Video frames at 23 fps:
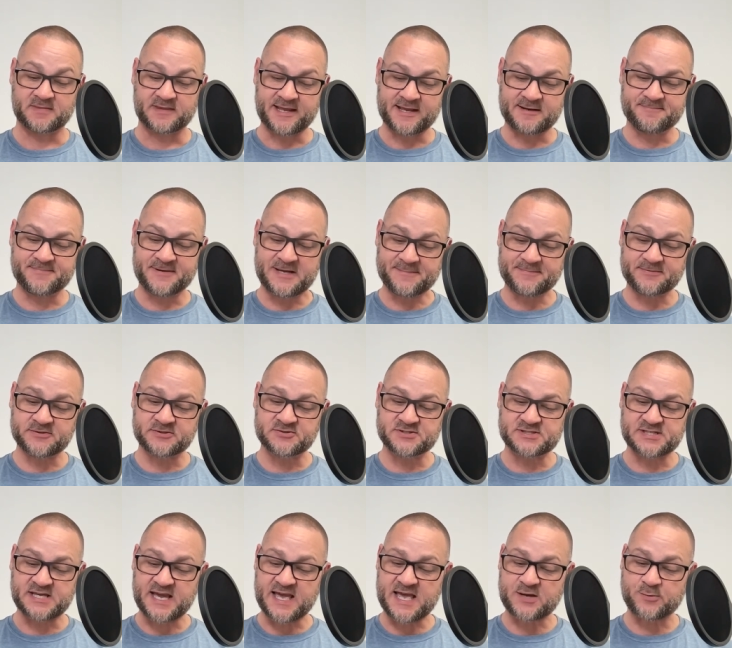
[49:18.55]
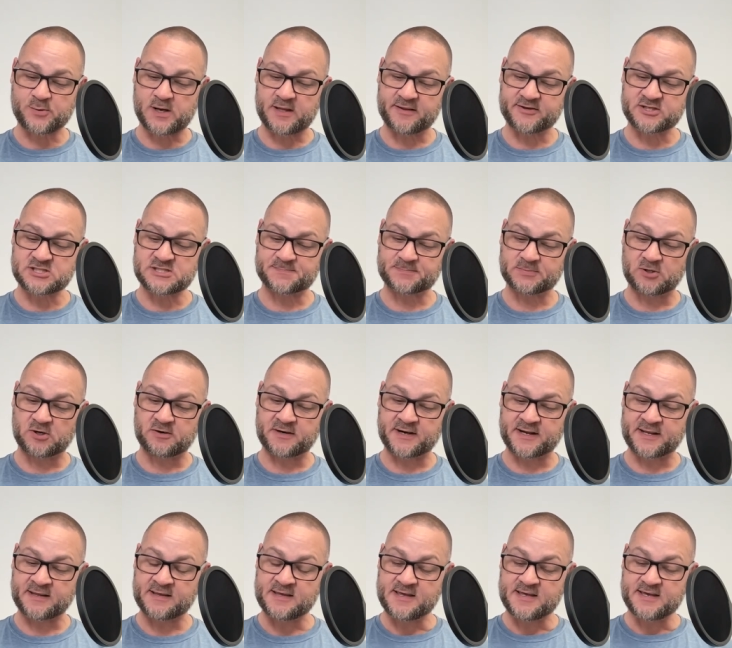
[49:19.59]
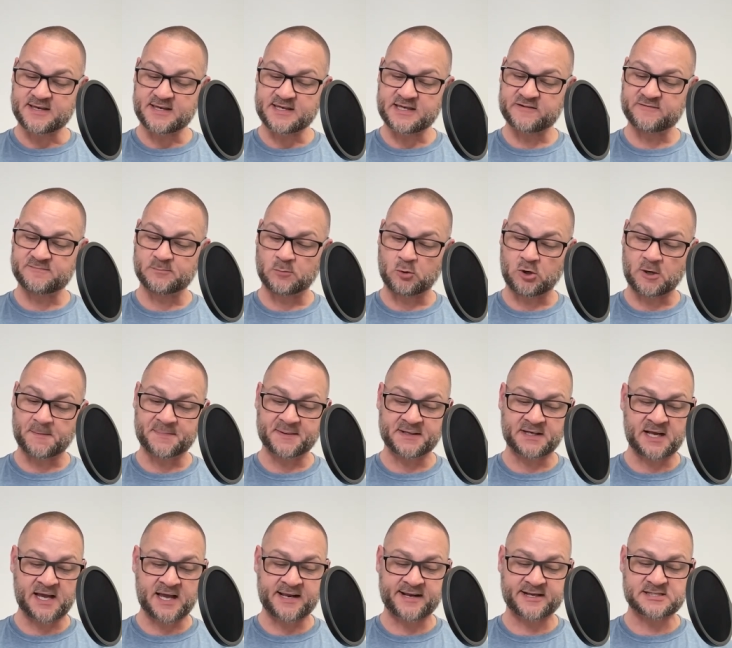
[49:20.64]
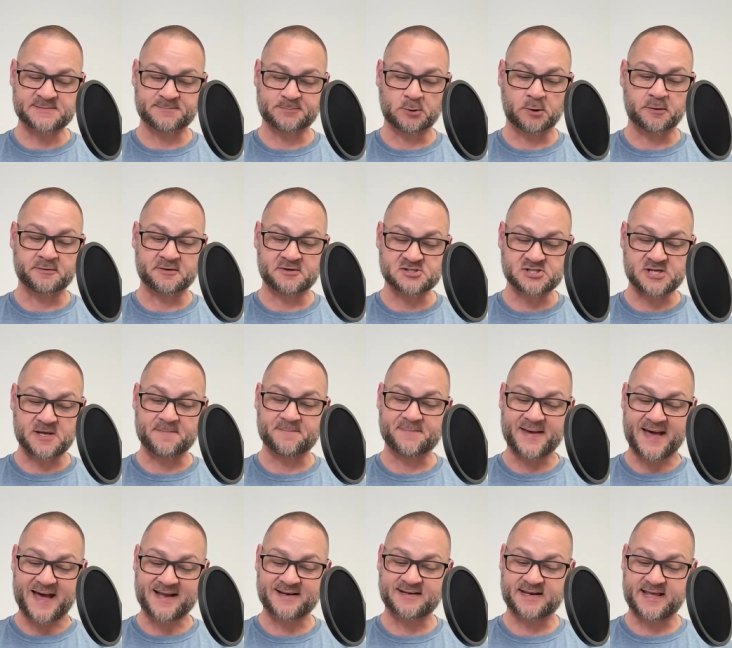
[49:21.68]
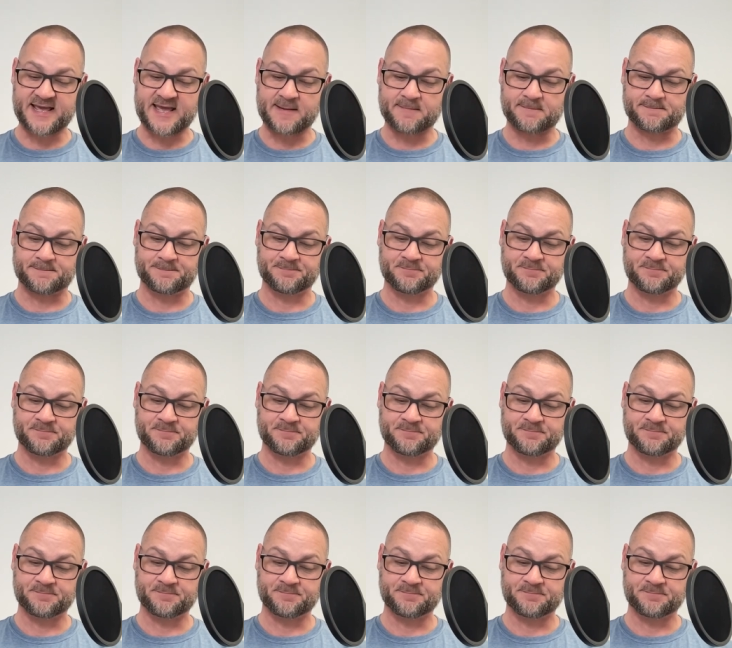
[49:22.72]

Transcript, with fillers: And people who tag while exploring give more benign explorers a bad name.